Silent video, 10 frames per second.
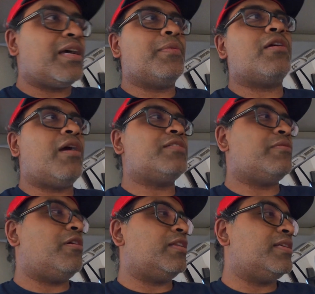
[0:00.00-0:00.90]
come across
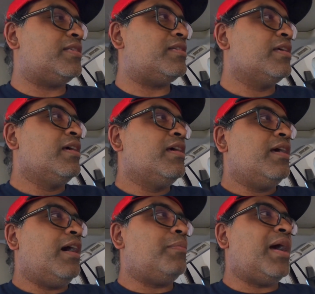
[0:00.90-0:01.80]
from all this is,
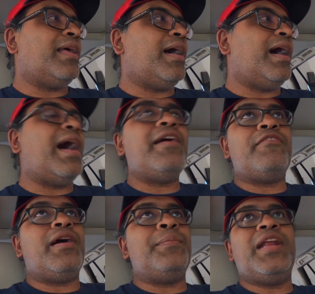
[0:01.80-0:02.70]
I
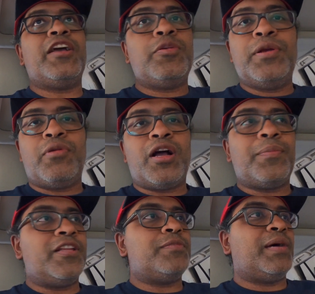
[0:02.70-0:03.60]
mean, I could be wrong
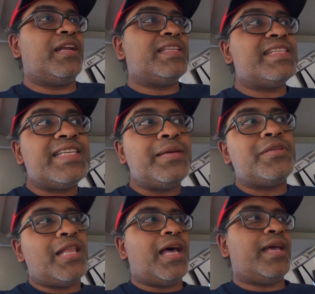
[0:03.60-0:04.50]
about this, but it
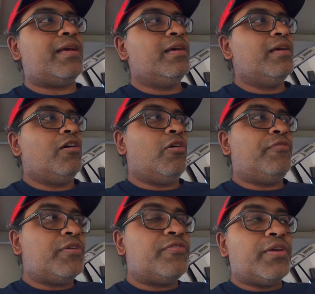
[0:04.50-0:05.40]
seems like, or
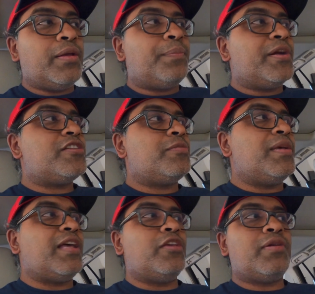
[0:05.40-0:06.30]
it appears to
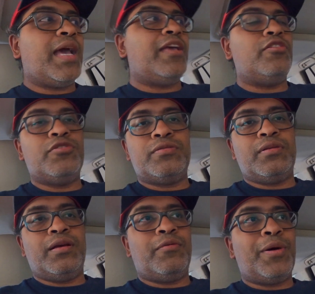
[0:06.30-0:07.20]
me, that you can't use
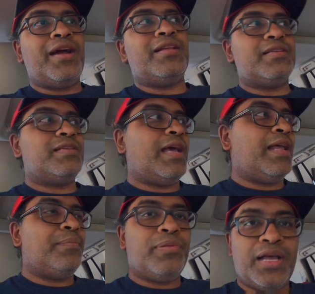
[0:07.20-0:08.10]
wireless
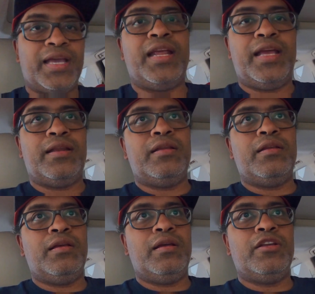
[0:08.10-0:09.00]
and plug it in
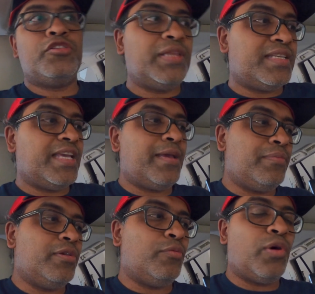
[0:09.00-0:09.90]
to the
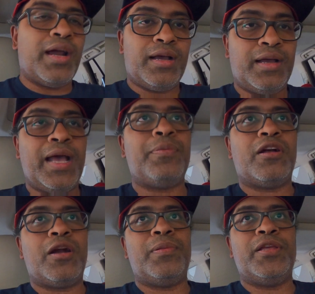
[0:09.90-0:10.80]
same Apple
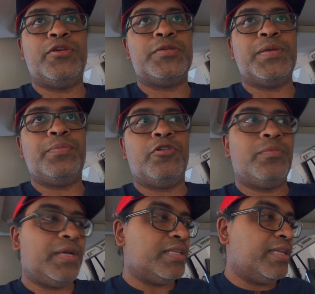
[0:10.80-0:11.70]
CarPlay USB
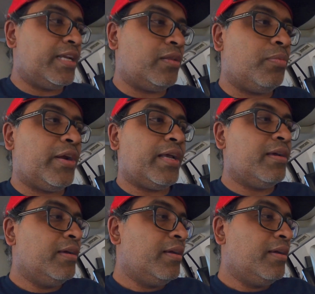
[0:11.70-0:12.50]
port, because then it'll break,